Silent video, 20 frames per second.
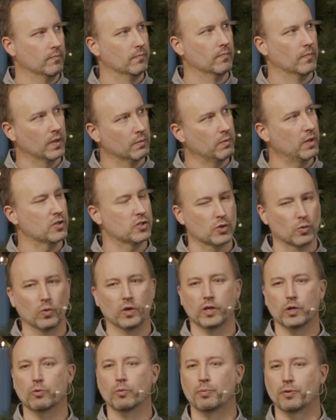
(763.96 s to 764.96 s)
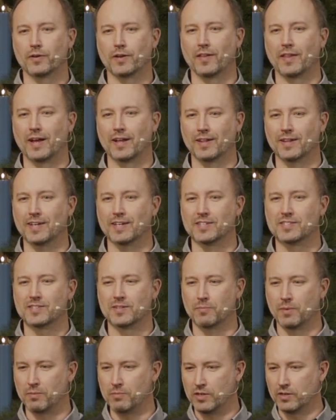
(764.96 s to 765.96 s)
I'm not sure what you would put on that list.
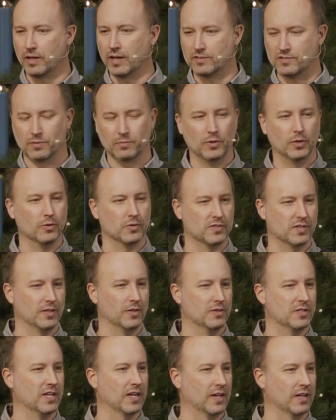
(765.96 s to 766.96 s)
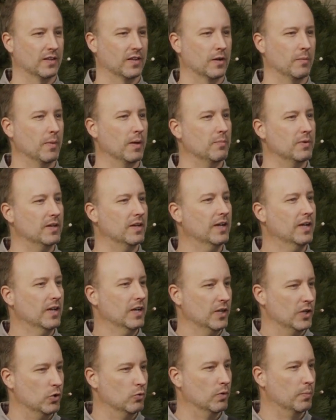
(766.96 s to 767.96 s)
Maybe you got some notes that you're taking there. Maybe
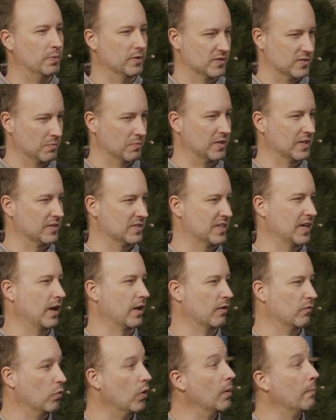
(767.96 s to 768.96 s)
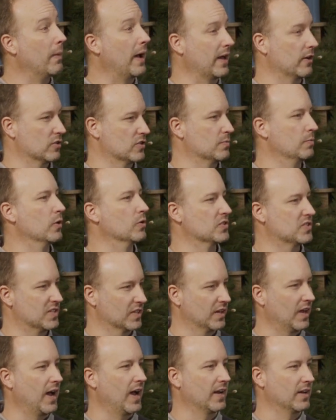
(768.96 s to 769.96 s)
you would put some things down of what matters most to
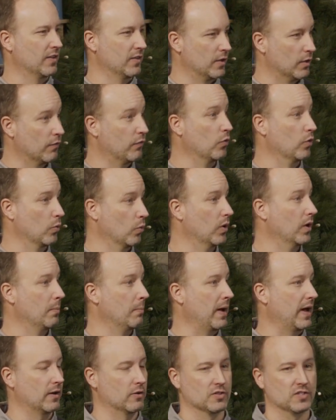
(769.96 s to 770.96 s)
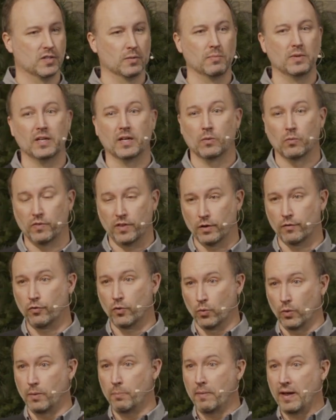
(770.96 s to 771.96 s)
God and therefore what matters to me and therefore
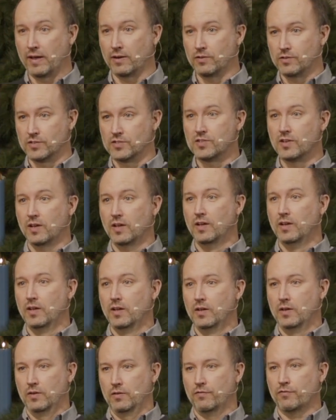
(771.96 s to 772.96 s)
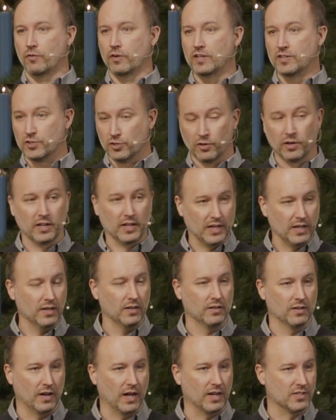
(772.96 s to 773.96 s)
what matters for eternity,
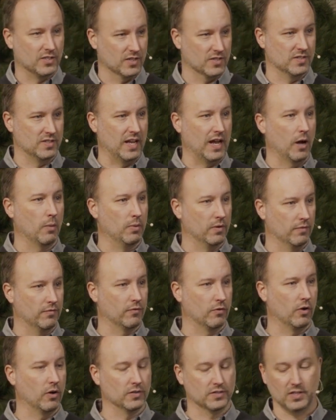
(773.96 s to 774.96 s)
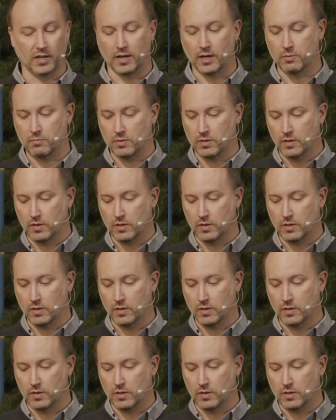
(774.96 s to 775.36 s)
not just now, but for all time.